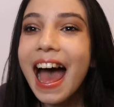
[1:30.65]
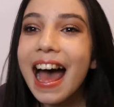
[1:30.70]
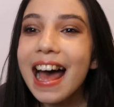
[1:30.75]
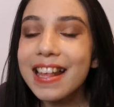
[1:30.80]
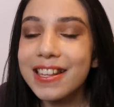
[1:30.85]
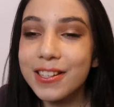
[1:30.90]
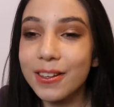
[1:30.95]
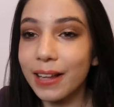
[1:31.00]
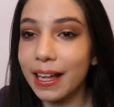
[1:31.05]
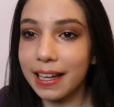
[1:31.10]

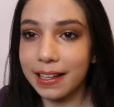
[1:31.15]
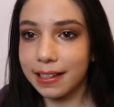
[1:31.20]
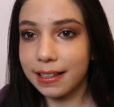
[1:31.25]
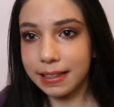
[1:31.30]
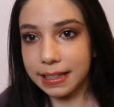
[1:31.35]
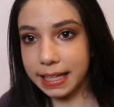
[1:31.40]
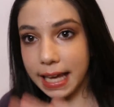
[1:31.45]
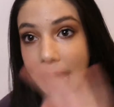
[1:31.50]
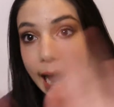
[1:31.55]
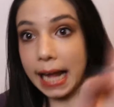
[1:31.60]
So like
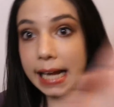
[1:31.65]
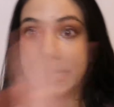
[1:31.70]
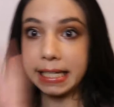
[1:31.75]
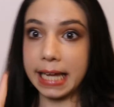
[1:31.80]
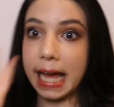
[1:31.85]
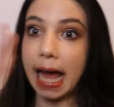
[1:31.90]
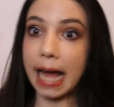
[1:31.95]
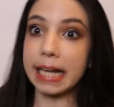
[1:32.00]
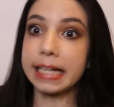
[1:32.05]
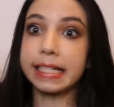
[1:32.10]
the
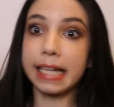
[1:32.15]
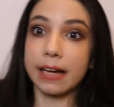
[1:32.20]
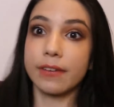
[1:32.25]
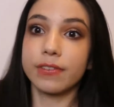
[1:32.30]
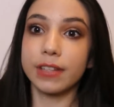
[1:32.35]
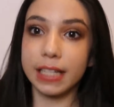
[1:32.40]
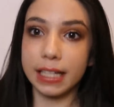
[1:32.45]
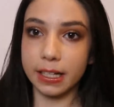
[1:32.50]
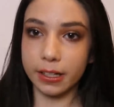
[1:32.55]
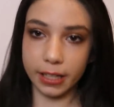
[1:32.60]
end of
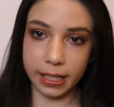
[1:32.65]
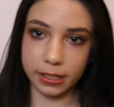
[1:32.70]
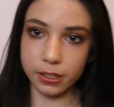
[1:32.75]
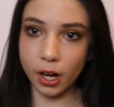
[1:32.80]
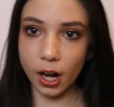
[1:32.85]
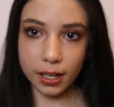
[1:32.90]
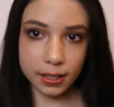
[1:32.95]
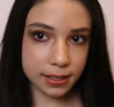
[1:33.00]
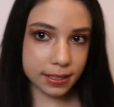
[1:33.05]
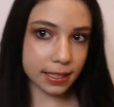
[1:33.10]
the year, like
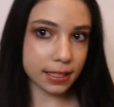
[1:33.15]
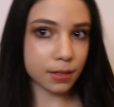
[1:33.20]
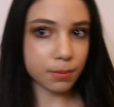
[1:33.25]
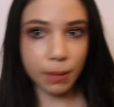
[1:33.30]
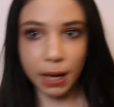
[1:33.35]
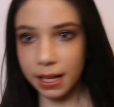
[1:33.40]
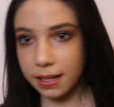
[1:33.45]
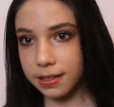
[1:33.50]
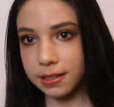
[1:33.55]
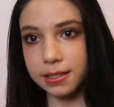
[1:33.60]
not 6
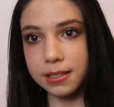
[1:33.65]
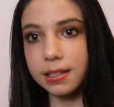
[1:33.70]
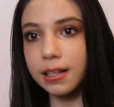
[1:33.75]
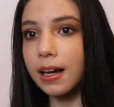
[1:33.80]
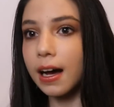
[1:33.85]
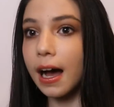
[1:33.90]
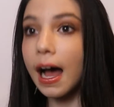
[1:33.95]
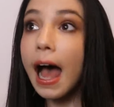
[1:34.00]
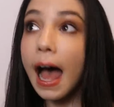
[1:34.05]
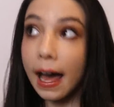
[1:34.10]
months
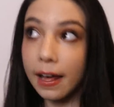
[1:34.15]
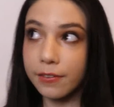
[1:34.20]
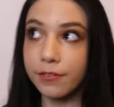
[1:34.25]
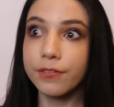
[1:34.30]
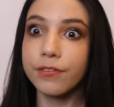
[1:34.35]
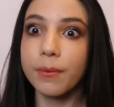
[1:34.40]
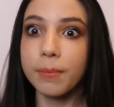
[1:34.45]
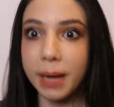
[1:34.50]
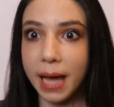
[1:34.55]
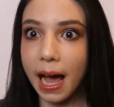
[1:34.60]
ahead
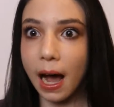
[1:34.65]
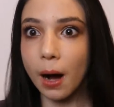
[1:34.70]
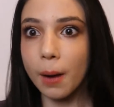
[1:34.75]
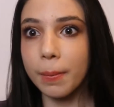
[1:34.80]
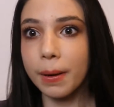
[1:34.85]
from now,